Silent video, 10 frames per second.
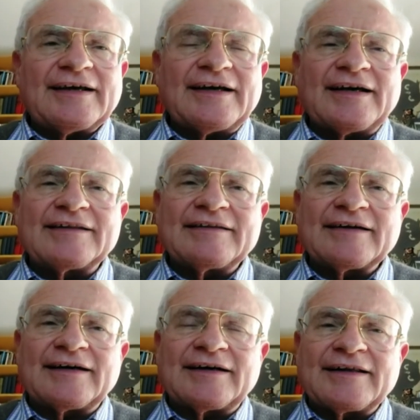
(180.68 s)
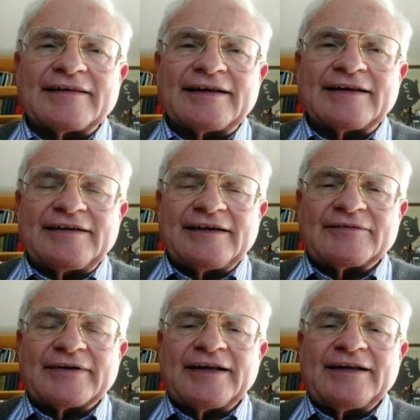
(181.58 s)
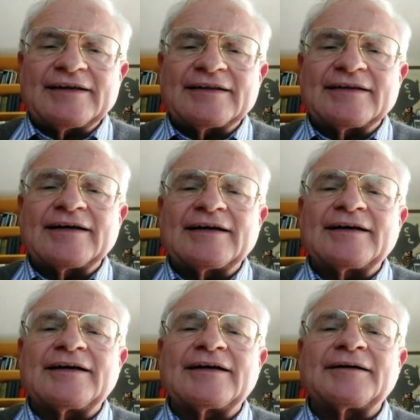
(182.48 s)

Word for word: and uh, and that the Iranian uh,